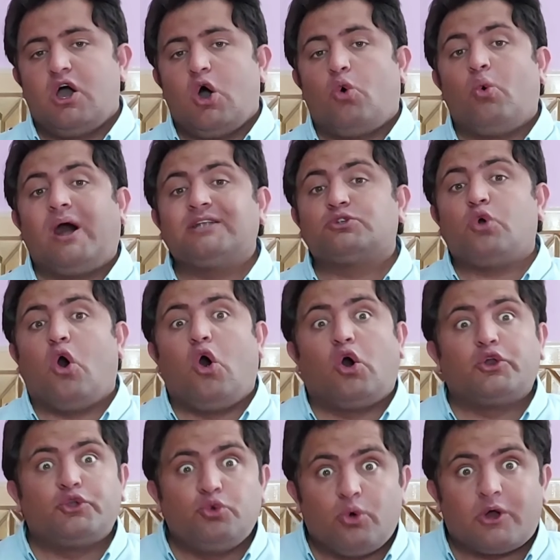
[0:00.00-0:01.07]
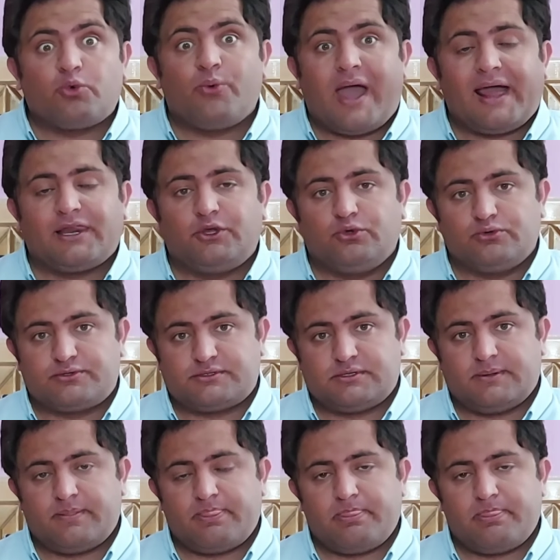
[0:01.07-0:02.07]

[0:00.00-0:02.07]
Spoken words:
What are your values?